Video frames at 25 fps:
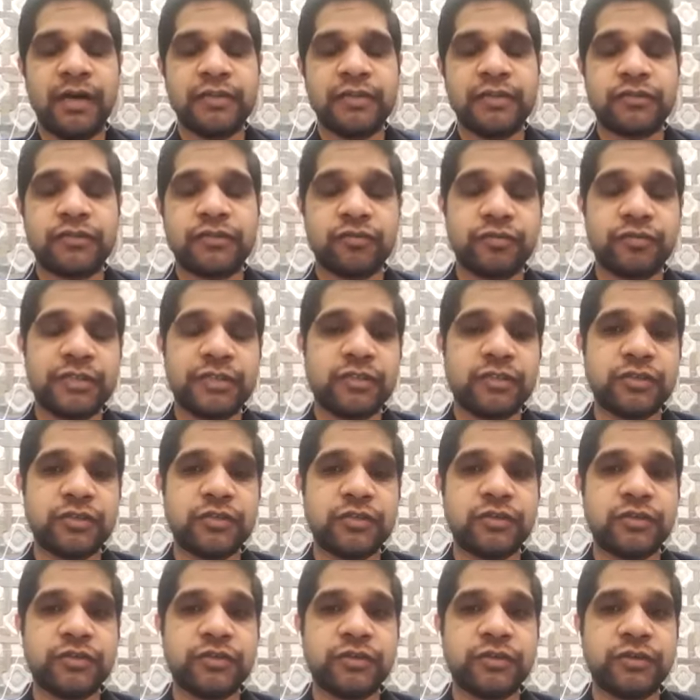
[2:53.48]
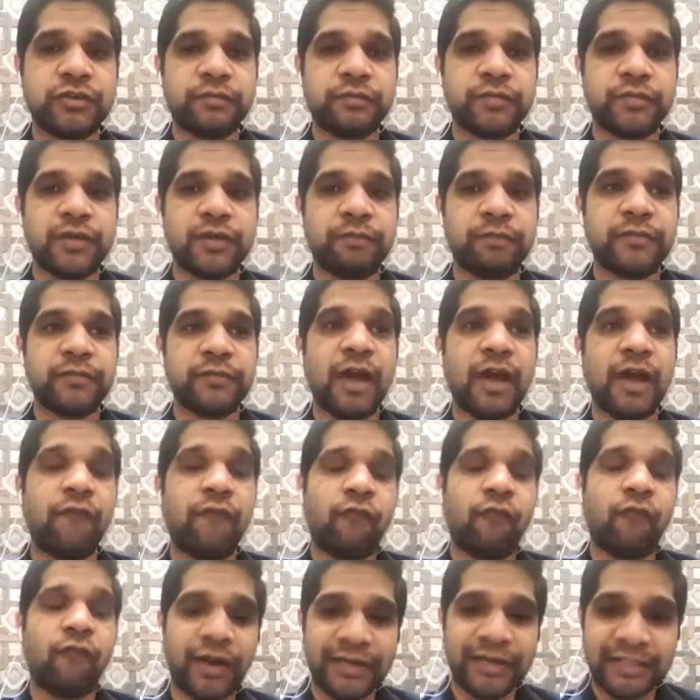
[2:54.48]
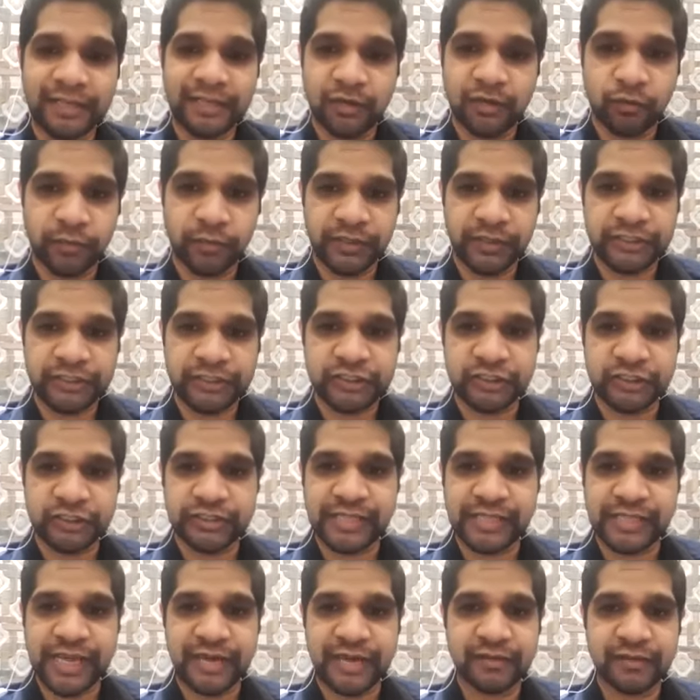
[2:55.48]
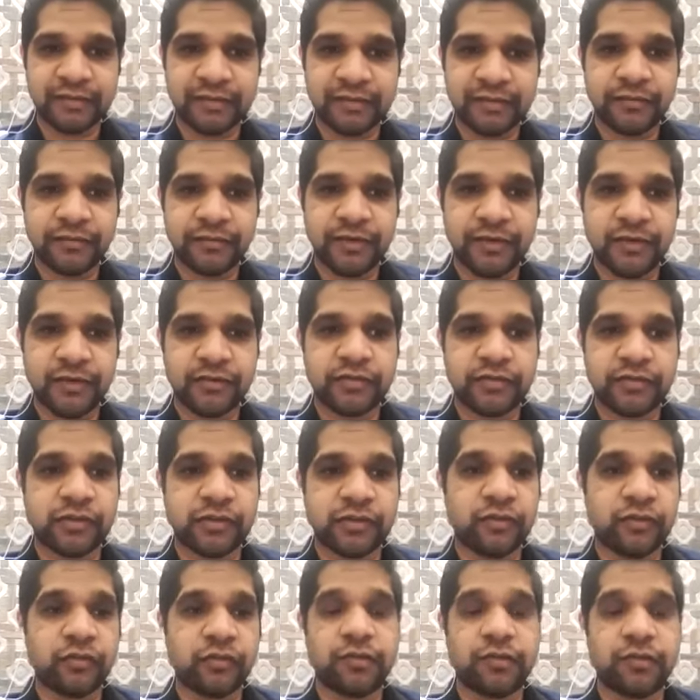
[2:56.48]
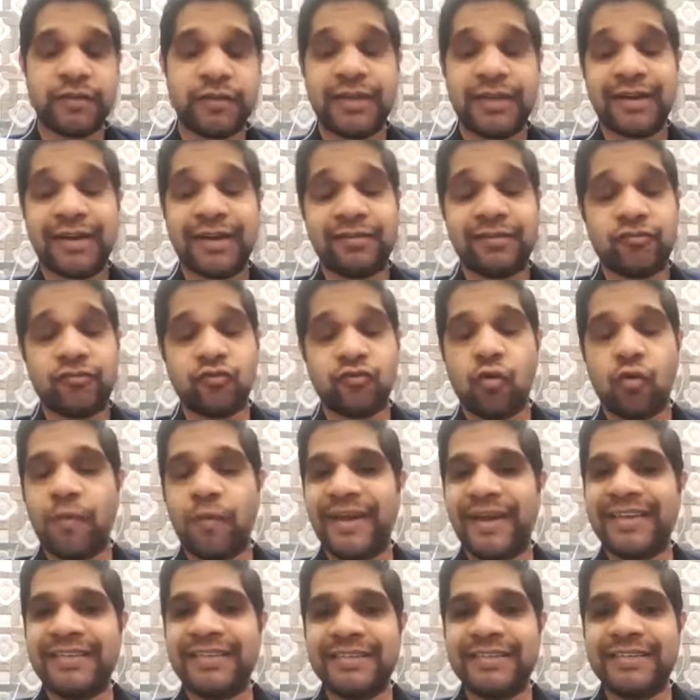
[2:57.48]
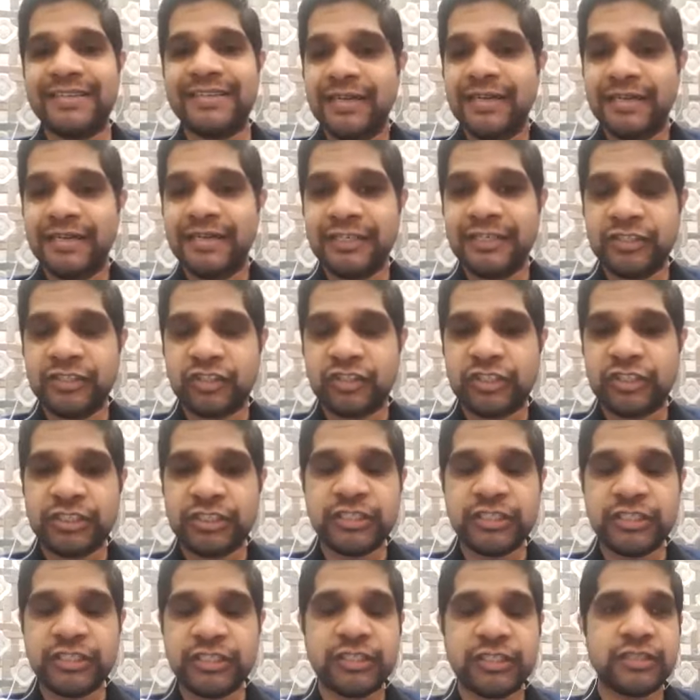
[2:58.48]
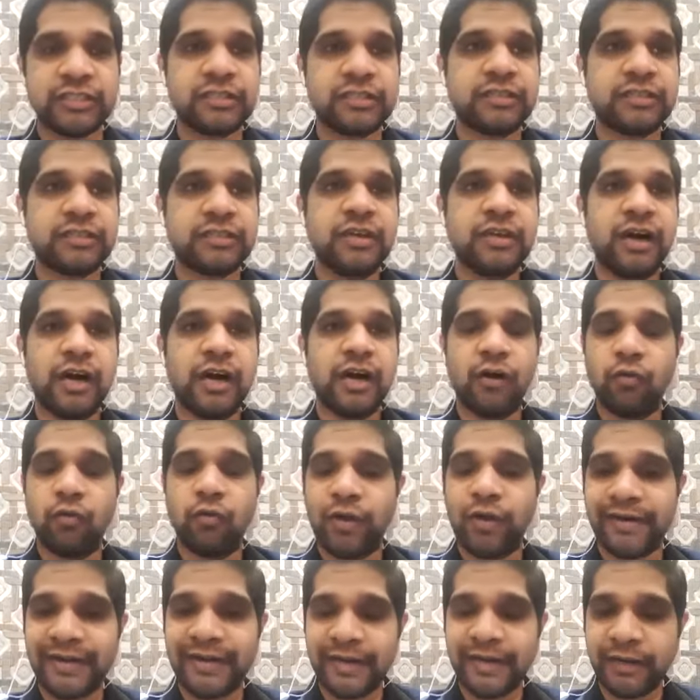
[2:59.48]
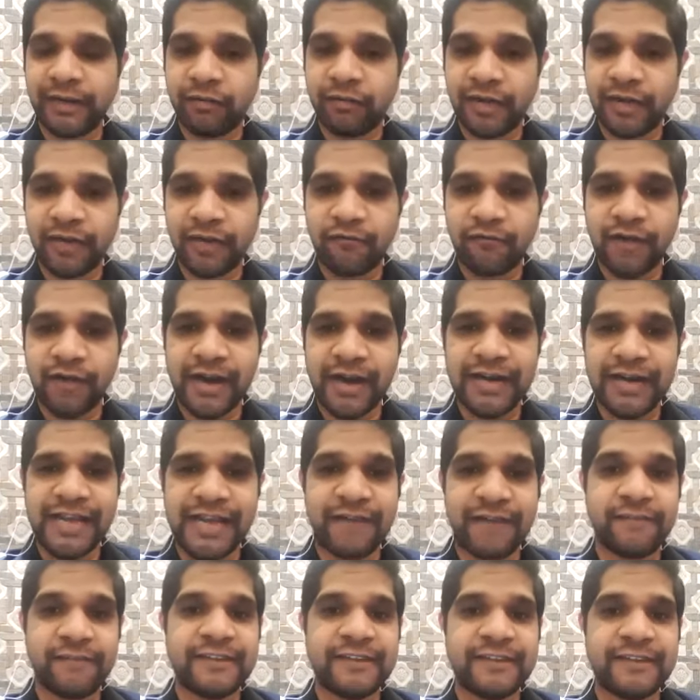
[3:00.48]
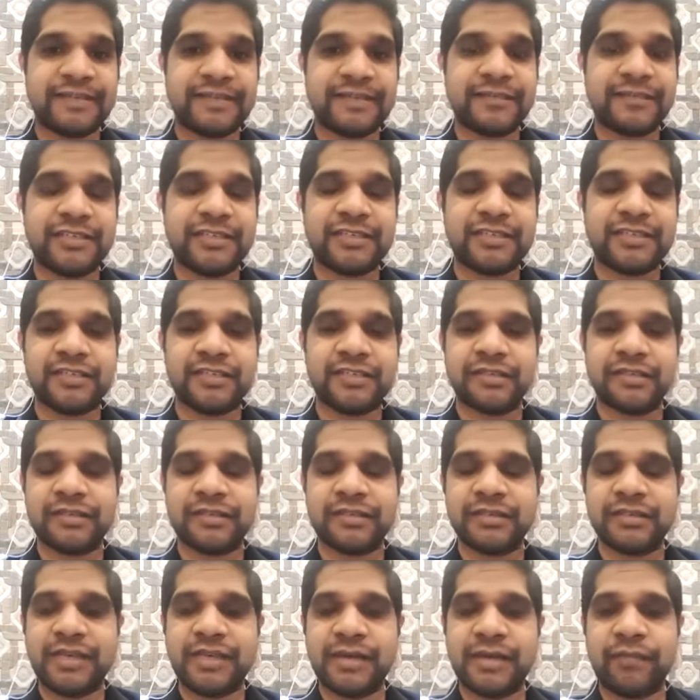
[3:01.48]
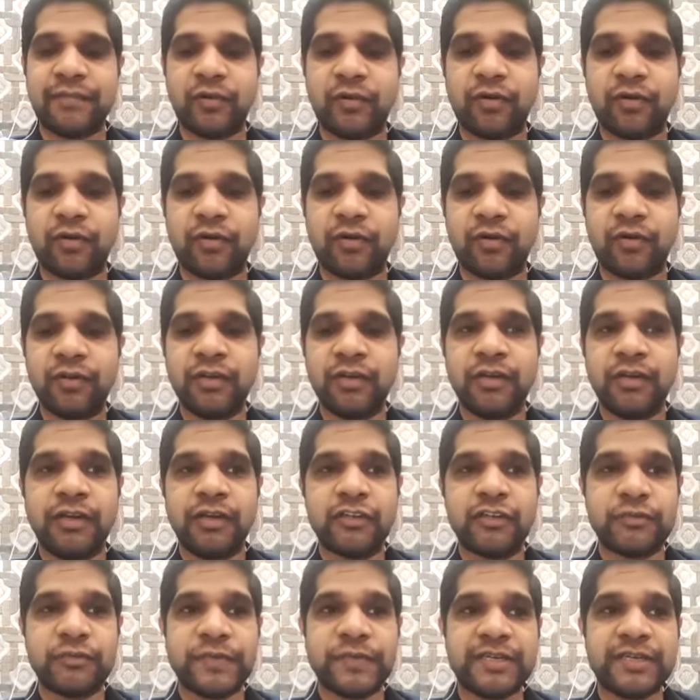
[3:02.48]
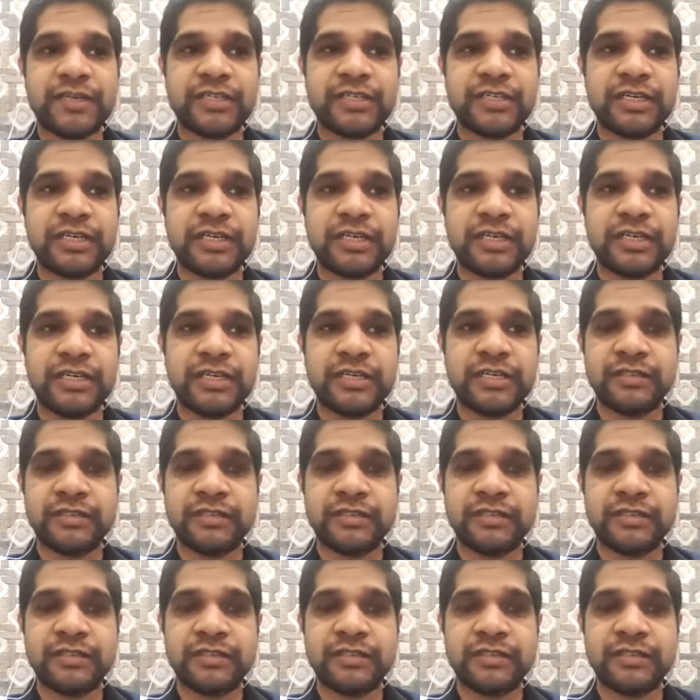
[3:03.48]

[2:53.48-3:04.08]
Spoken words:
student to, you know, avoid the competition there, because, you know, there are so many engineers who are getting qualified every semester in abroad, especially in